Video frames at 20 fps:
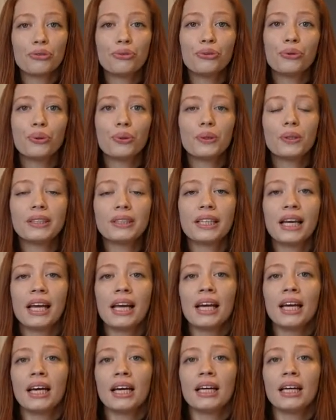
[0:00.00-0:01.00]
foods
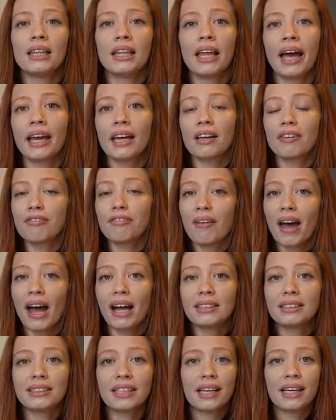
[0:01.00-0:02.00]
like
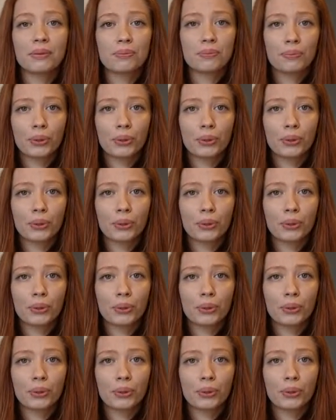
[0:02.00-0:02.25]
fats and